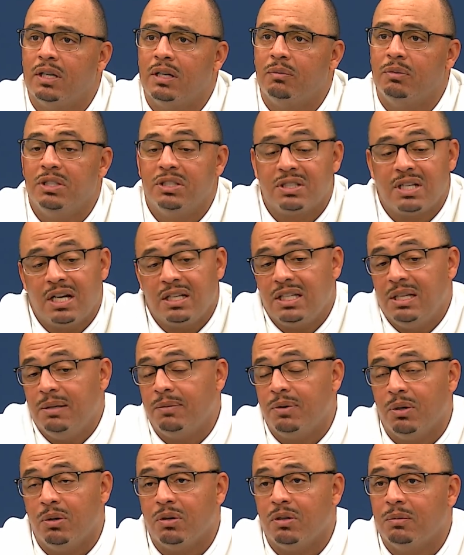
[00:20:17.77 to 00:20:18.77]
and we just got to keep
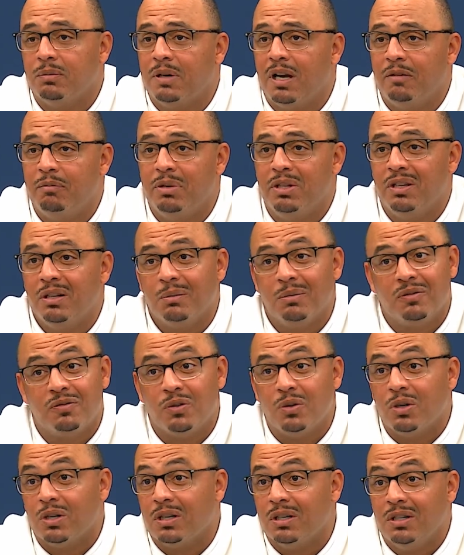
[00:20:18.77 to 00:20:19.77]
throwing them. I've been there
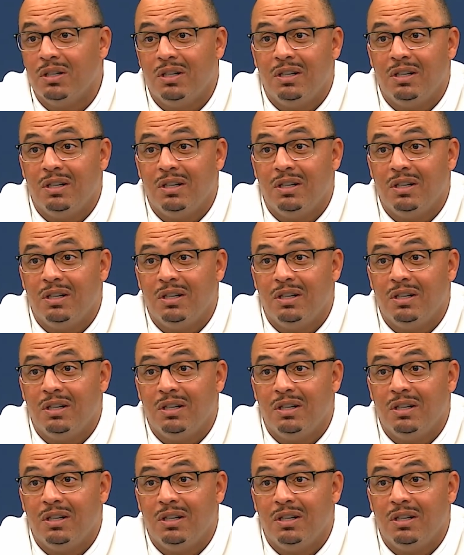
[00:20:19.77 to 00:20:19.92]
before.